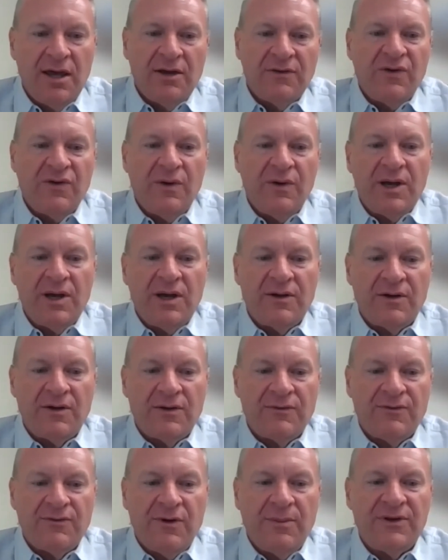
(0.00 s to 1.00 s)
from
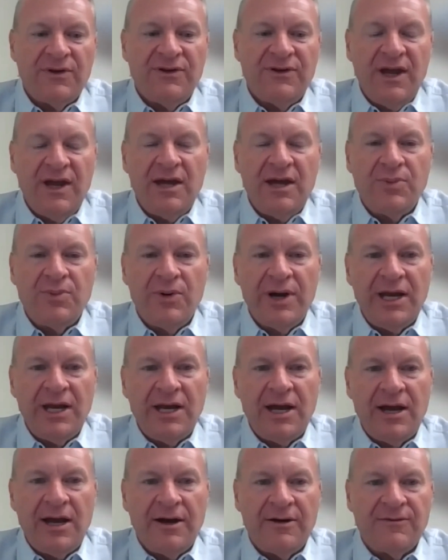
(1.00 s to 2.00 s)
a
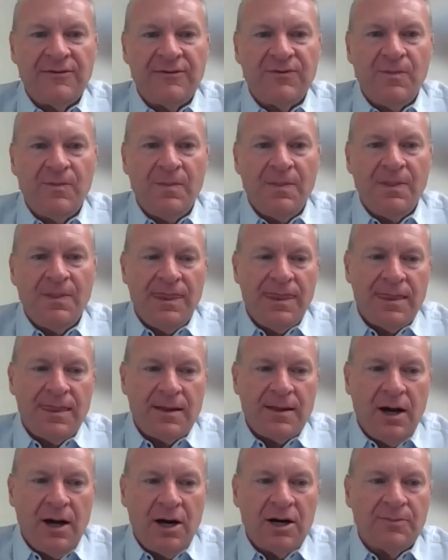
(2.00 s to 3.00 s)
standpoint of
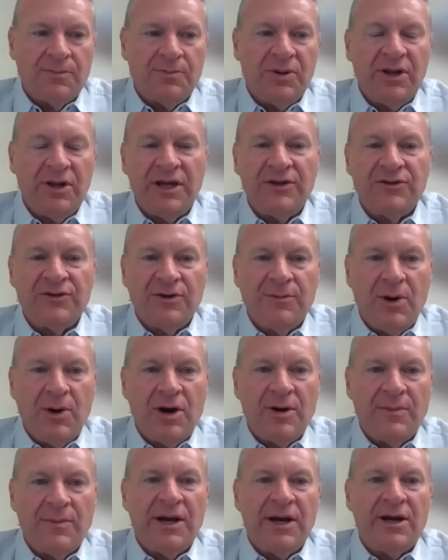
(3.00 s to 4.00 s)
our police
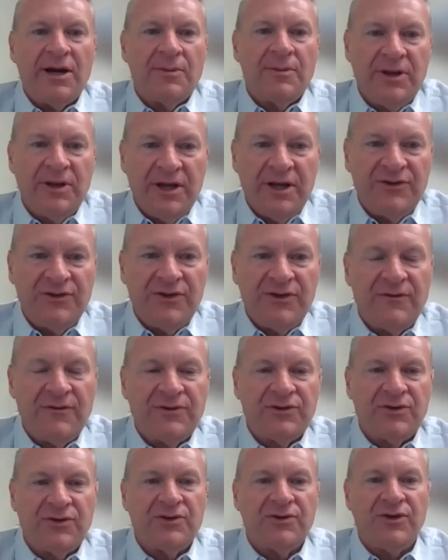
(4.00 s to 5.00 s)
department and our police
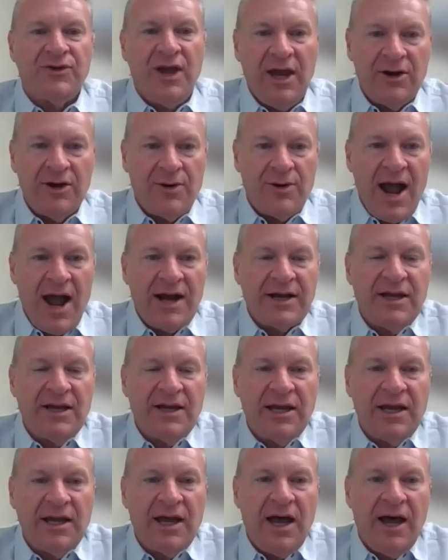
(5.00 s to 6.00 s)
officers
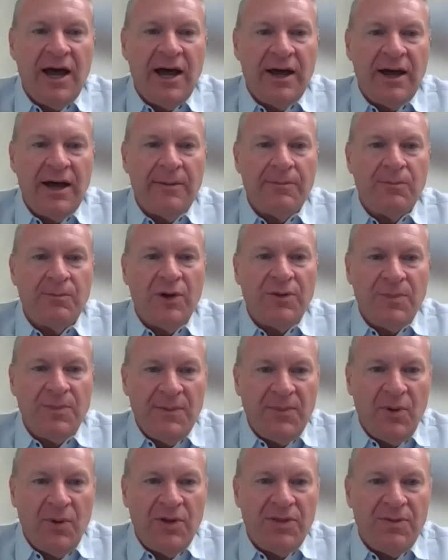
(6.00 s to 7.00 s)
interacting with
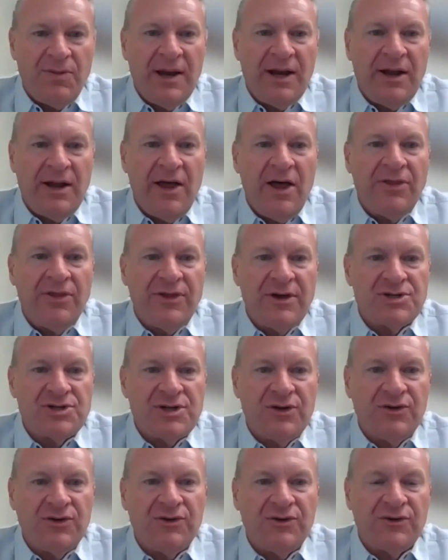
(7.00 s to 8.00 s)
people with mental health
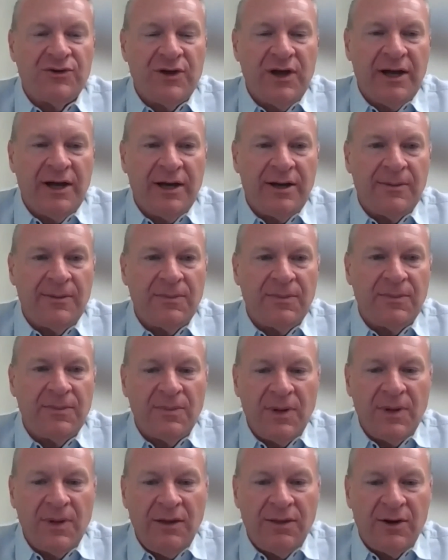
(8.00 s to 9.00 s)
issues
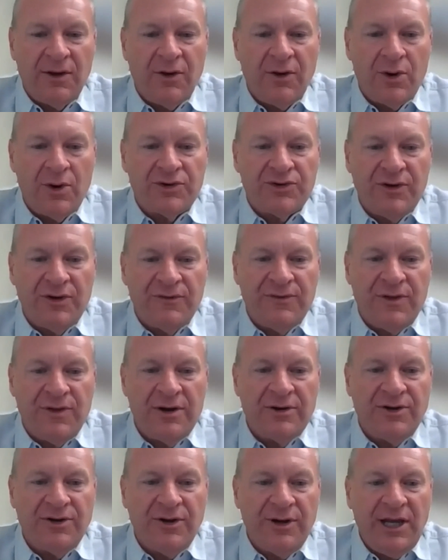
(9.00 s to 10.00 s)
in the course of
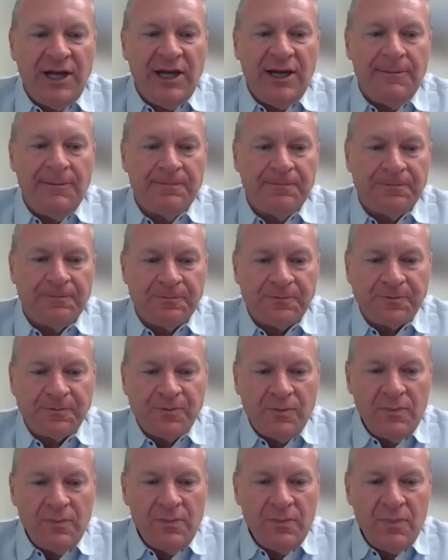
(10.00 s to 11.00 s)
their duty
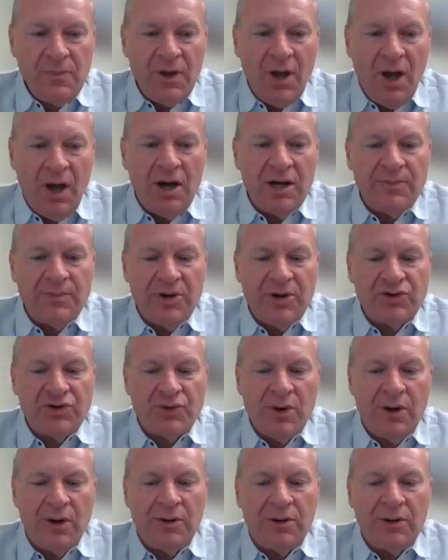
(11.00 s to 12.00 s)
on
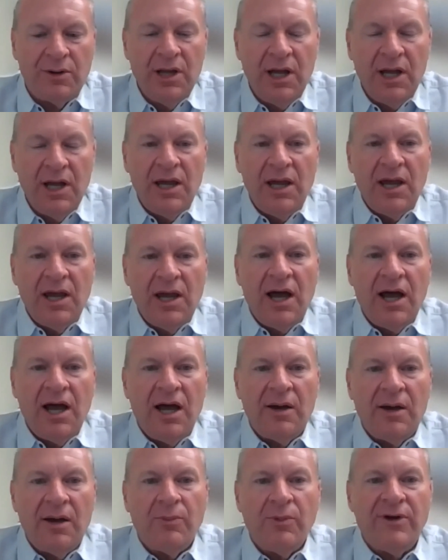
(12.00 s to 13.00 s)
patrol.
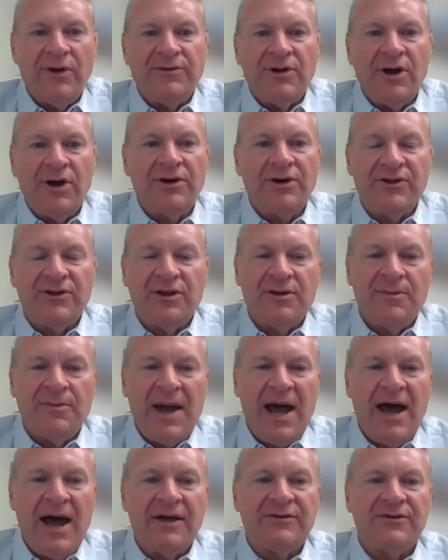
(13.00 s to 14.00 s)
We've noticed in the
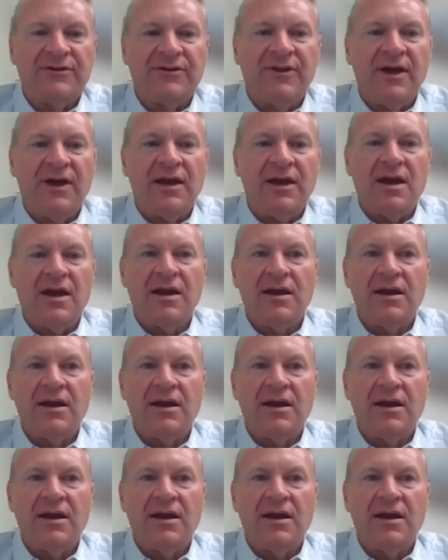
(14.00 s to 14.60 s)
past that,